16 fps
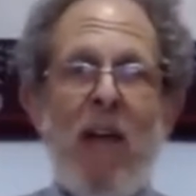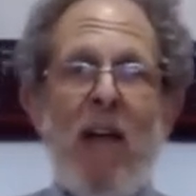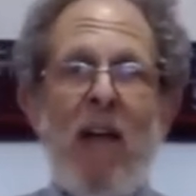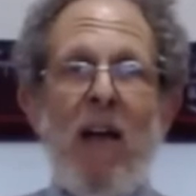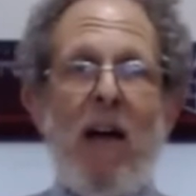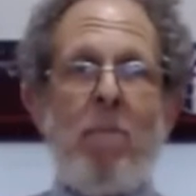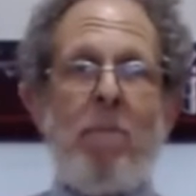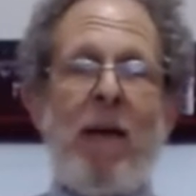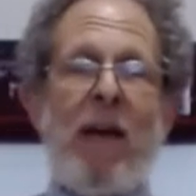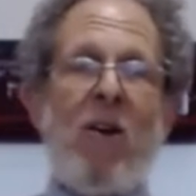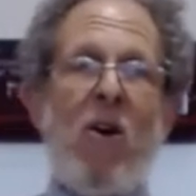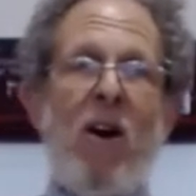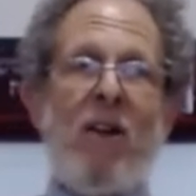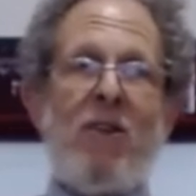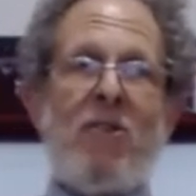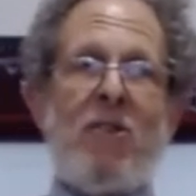Uh,
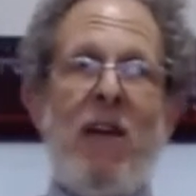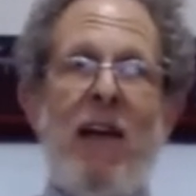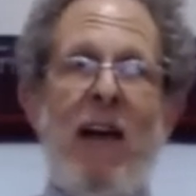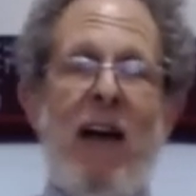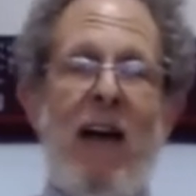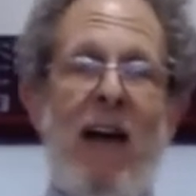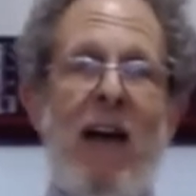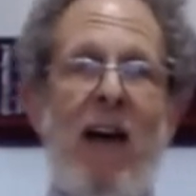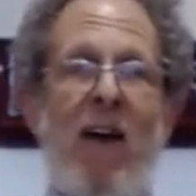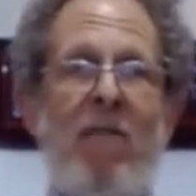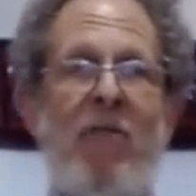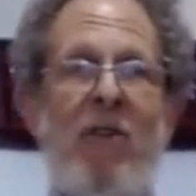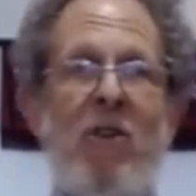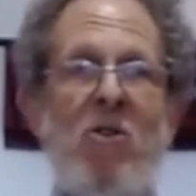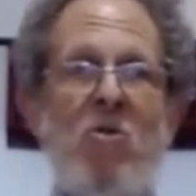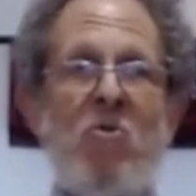because Uh,
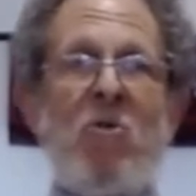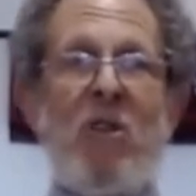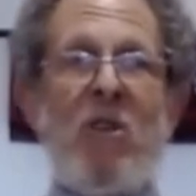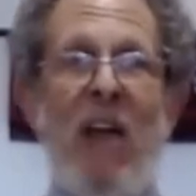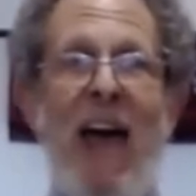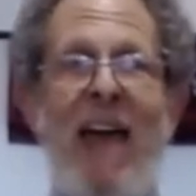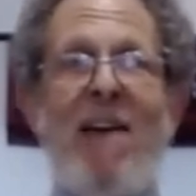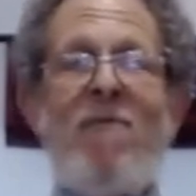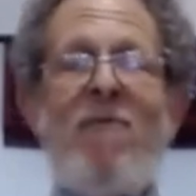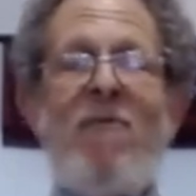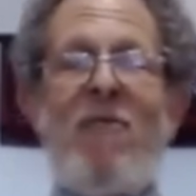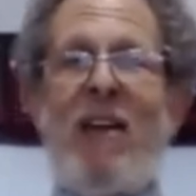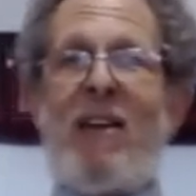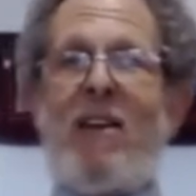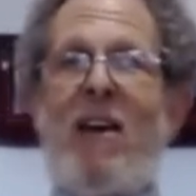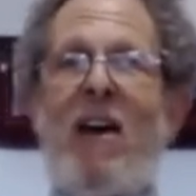of the new life
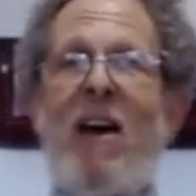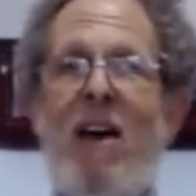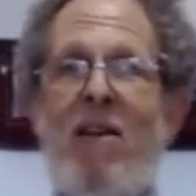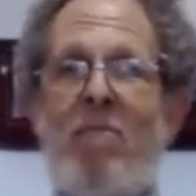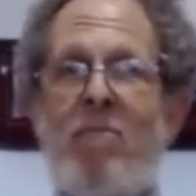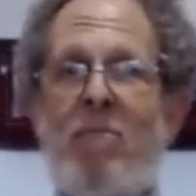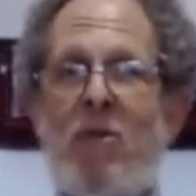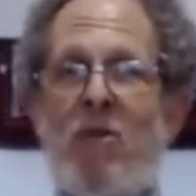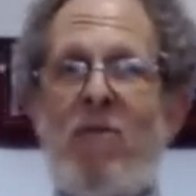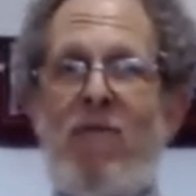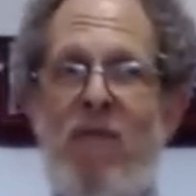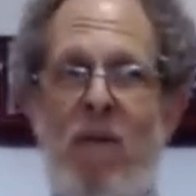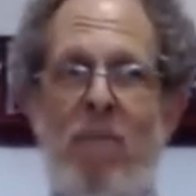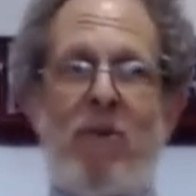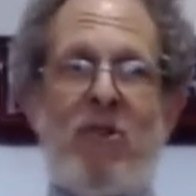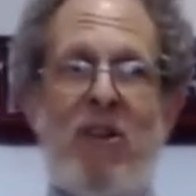that comes
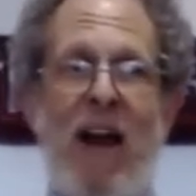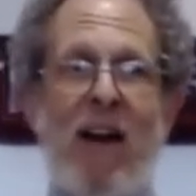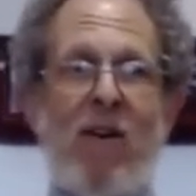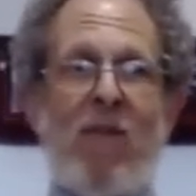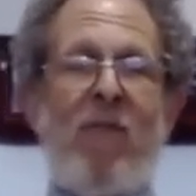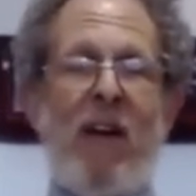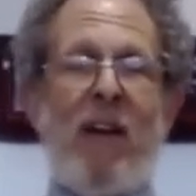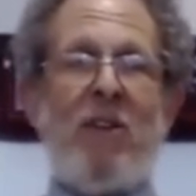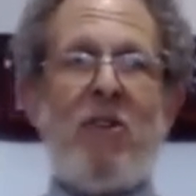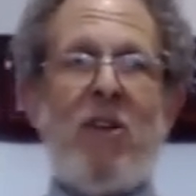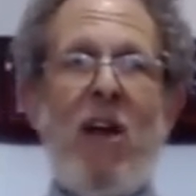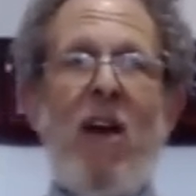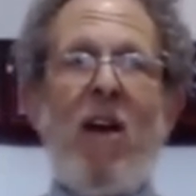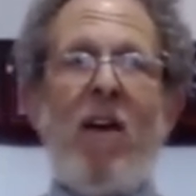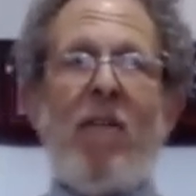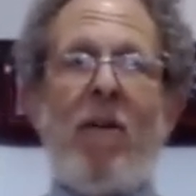from the sacrifice.
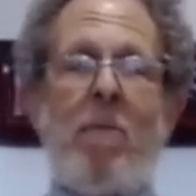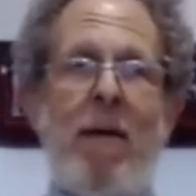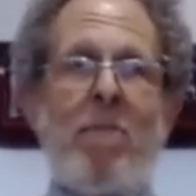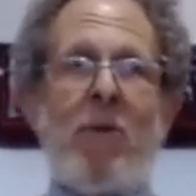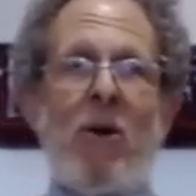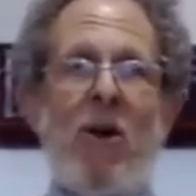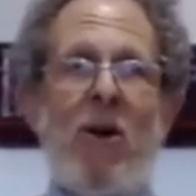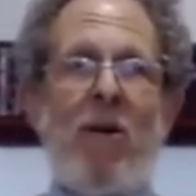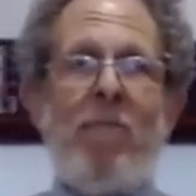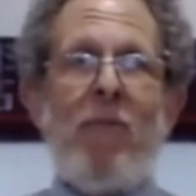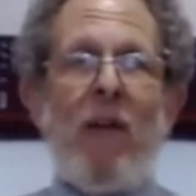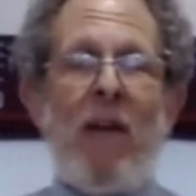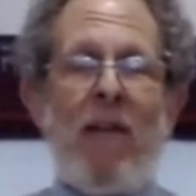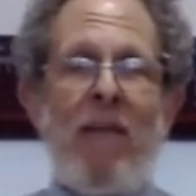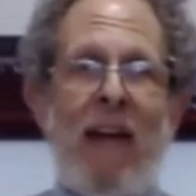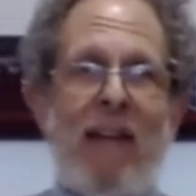Remember
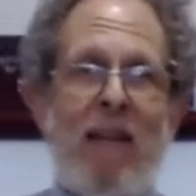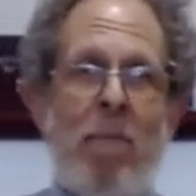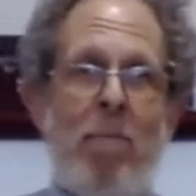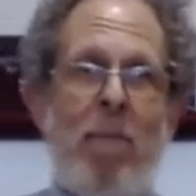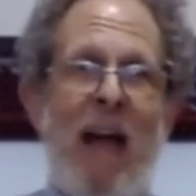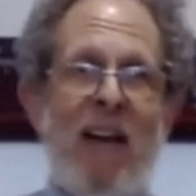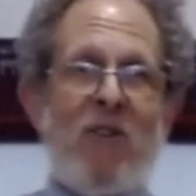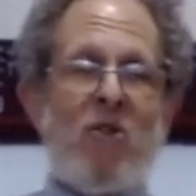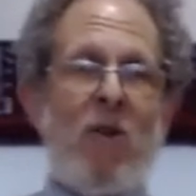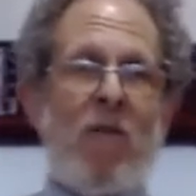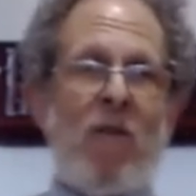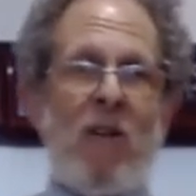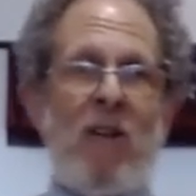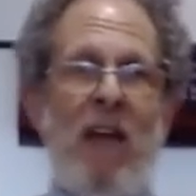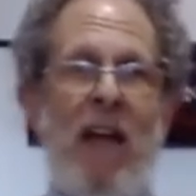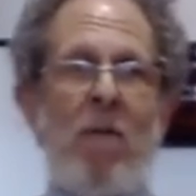that the
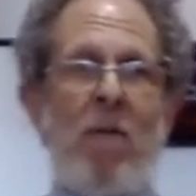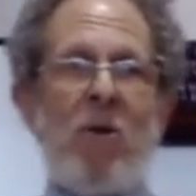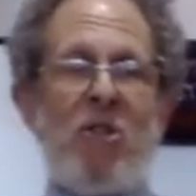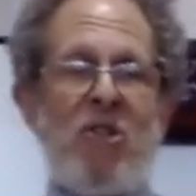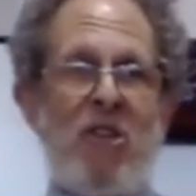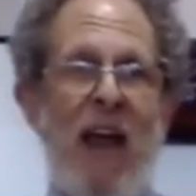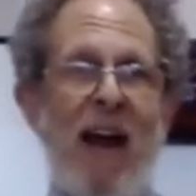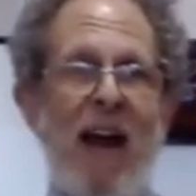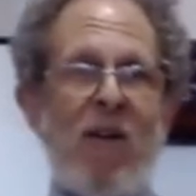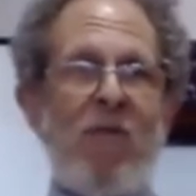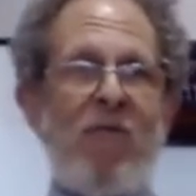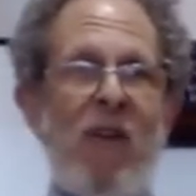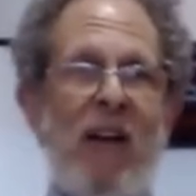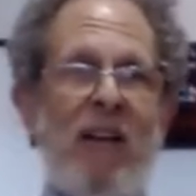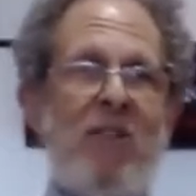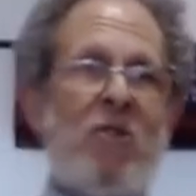Passover lamb was
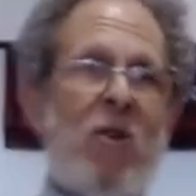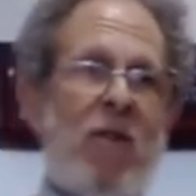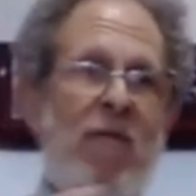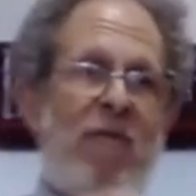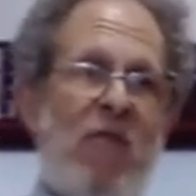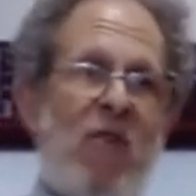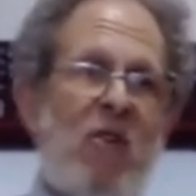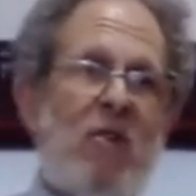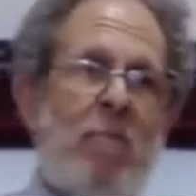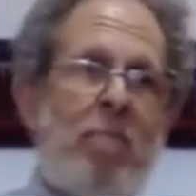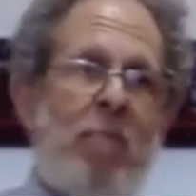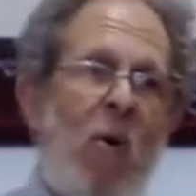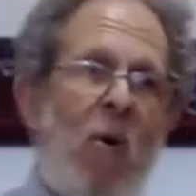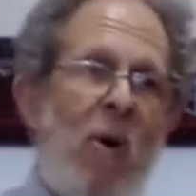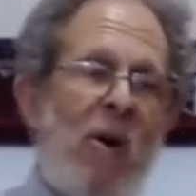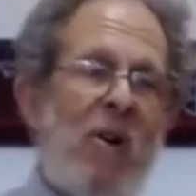sacrificed so the
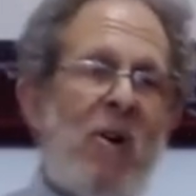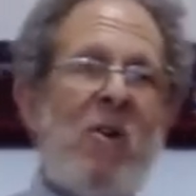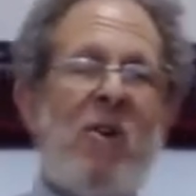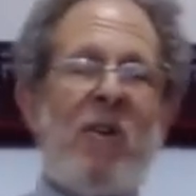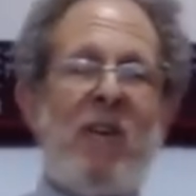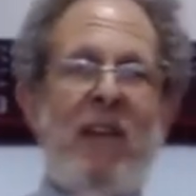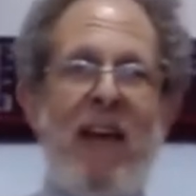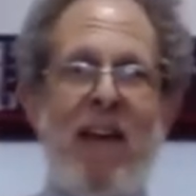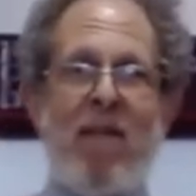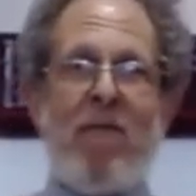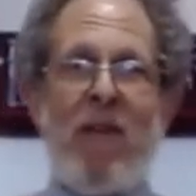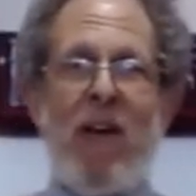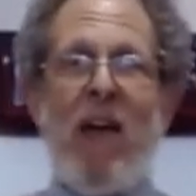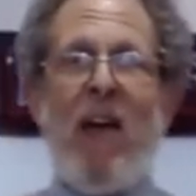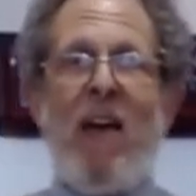firstborn could live.